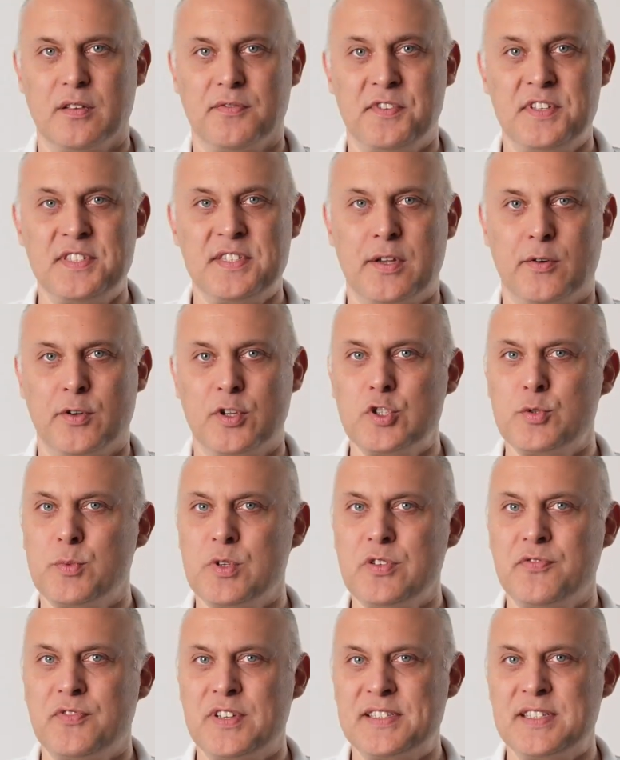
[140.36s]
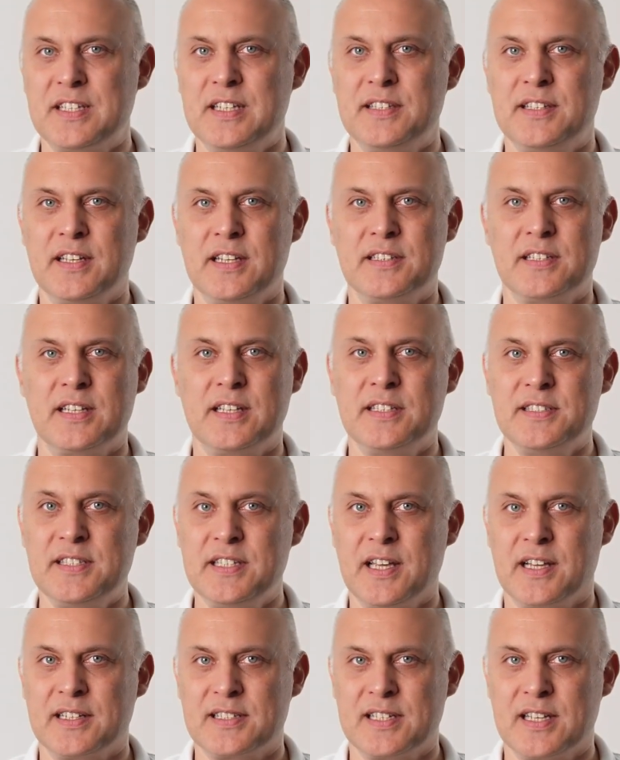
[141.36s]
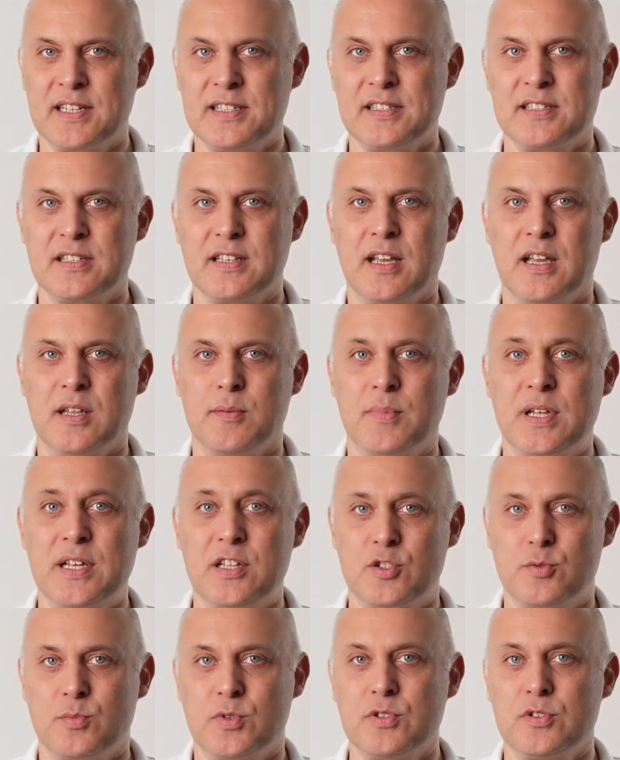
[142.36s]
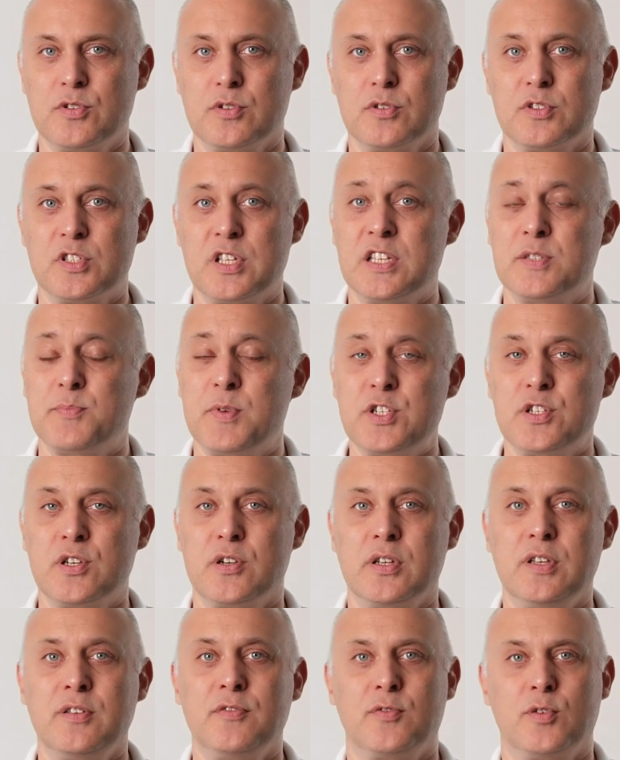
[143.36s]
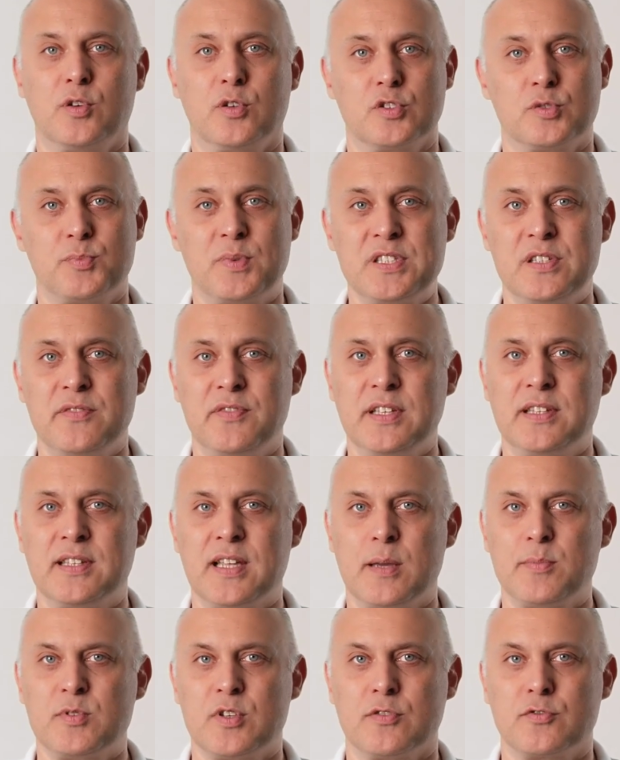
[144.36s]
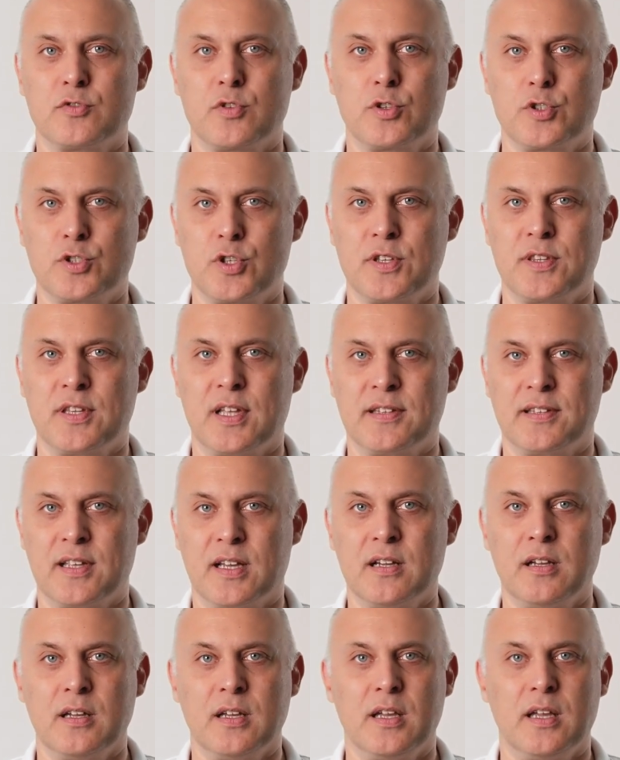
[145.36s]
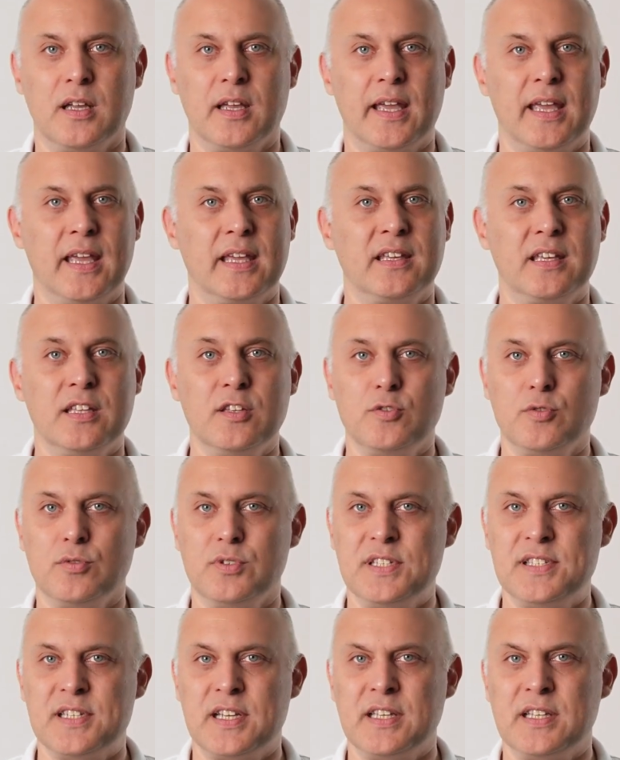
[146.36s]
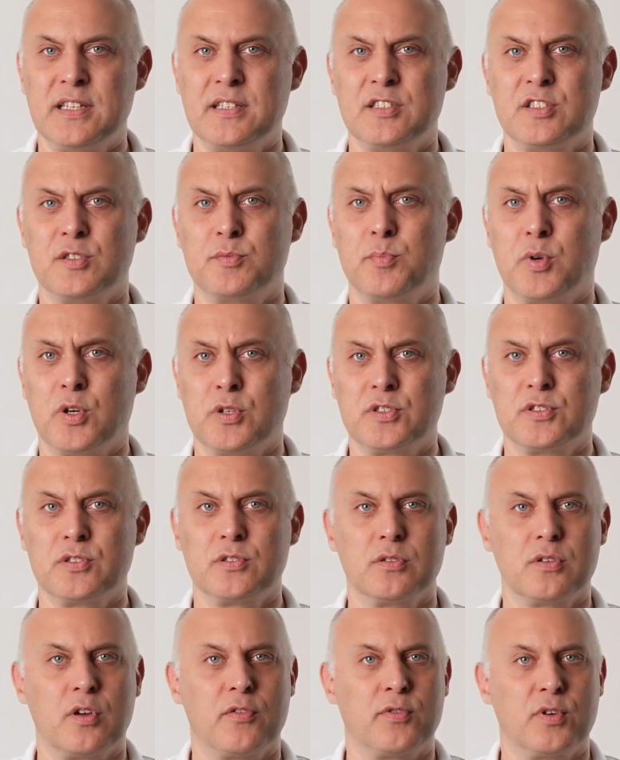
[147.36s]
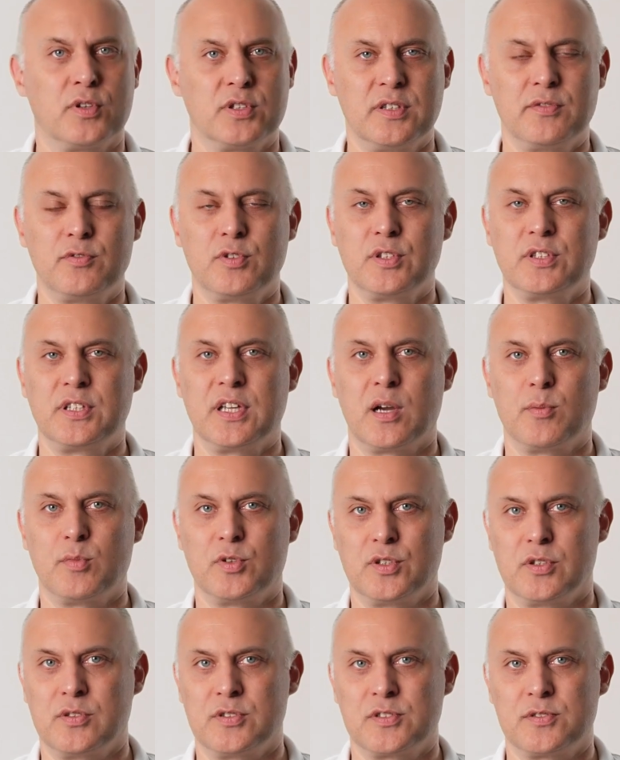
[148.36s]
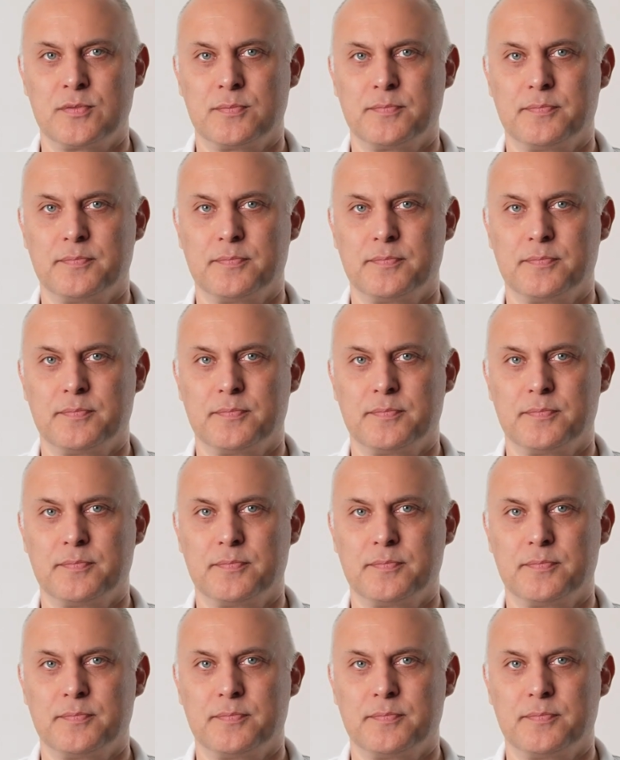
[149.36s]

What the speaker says: This arrangement facilitates easy access and management, especially for specific types of structured data, akin to designated spots for different car models.